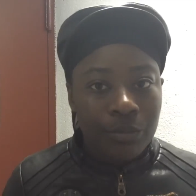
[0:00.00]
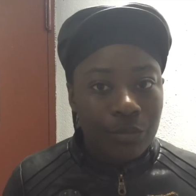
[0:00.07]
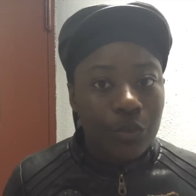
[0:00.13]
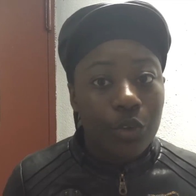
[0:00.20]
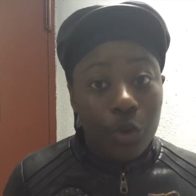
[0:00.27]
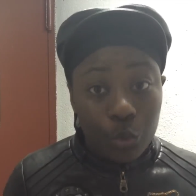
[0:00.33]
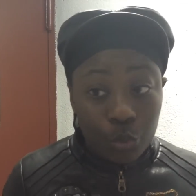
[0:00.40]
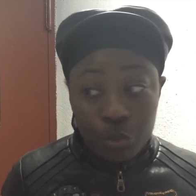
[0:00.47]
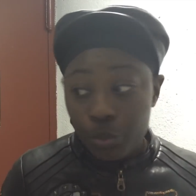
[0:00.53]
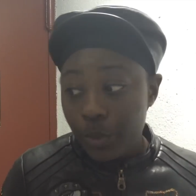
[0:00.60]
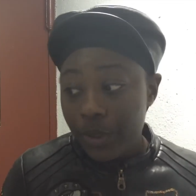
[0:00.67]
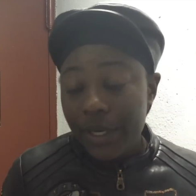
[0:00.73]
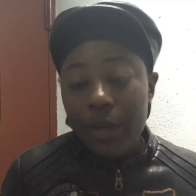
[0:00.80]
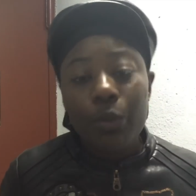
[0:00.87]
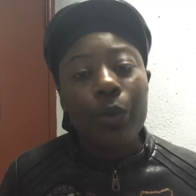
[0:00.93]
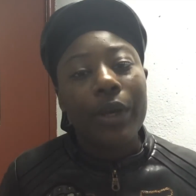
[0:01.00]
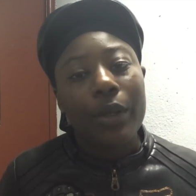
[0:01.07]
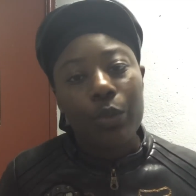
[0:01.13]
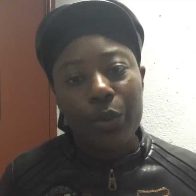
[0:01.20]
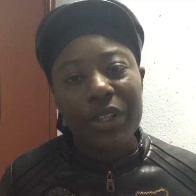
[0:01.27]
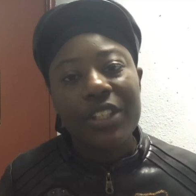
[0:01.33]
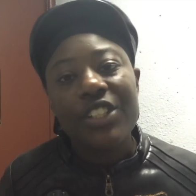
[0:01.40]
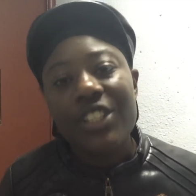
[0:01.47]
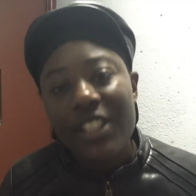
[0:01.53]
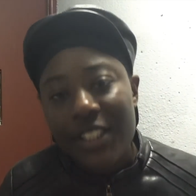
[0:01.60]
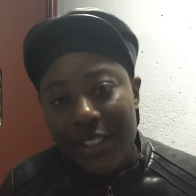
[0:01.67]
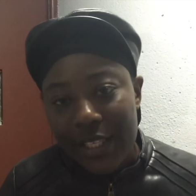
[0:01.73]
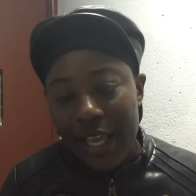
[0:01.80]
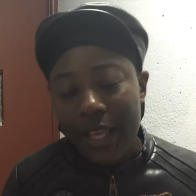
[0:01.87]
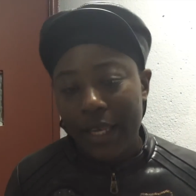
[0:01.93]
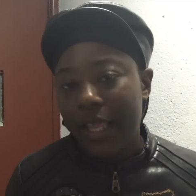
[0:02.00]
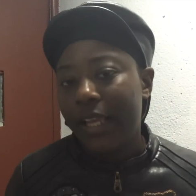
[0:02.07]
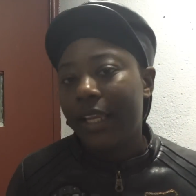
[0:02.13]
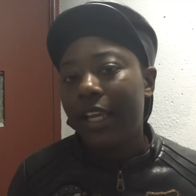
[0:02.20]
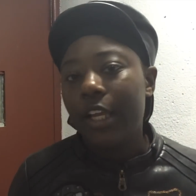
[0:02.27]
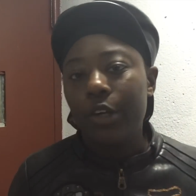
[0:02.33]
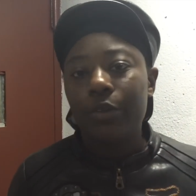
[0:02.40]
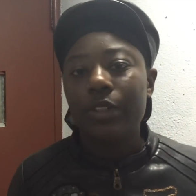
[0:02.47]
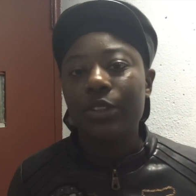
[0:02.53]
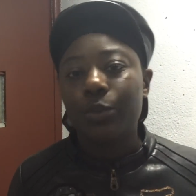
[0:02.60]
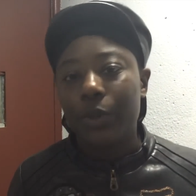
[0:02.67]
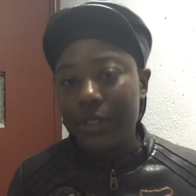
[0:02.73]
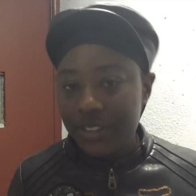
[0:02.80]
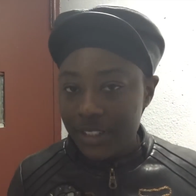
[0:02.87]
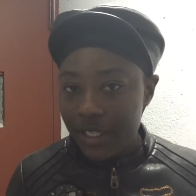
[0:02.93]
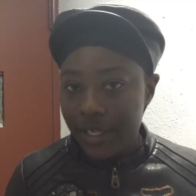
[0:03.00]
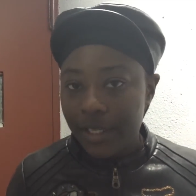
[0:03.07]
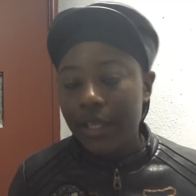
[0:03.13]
You know, where they went, where the sheets at, like KRS once said.